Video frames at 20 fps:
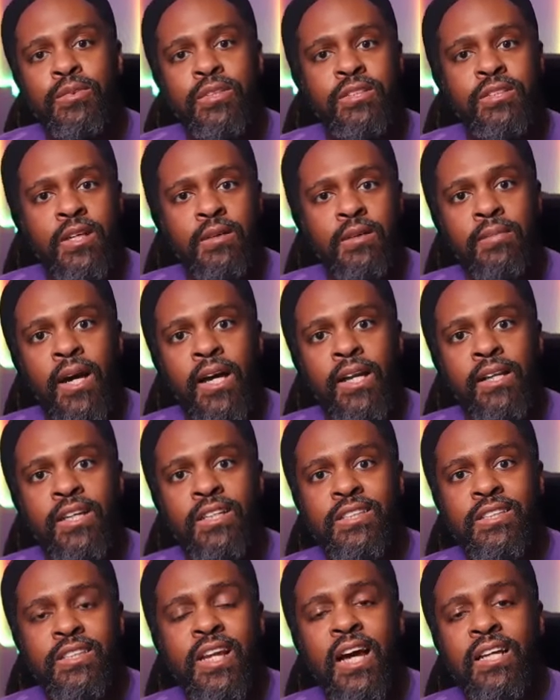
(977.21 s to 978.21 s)
somebody,
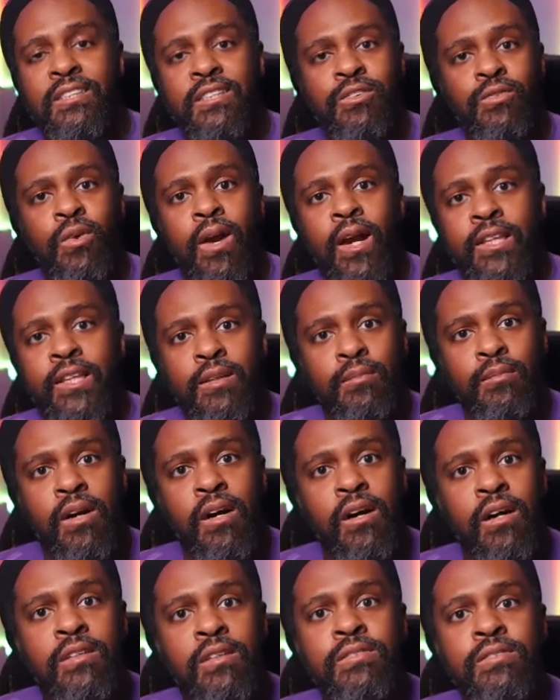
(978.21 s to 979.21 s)
it's not to write them
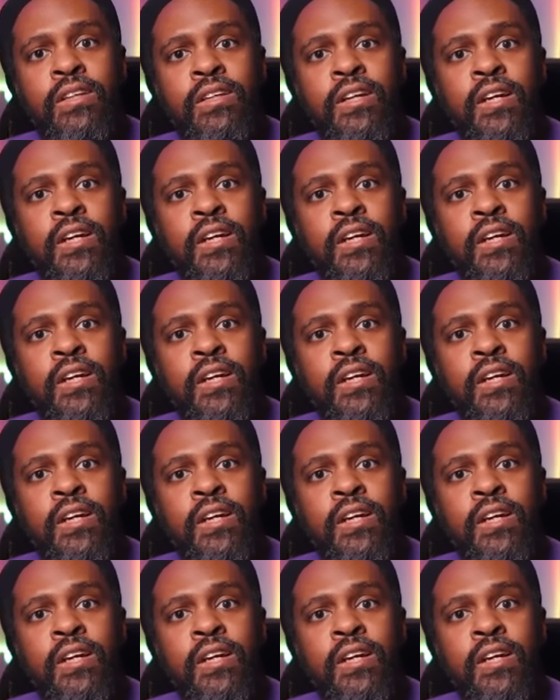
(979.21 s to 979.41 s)
off.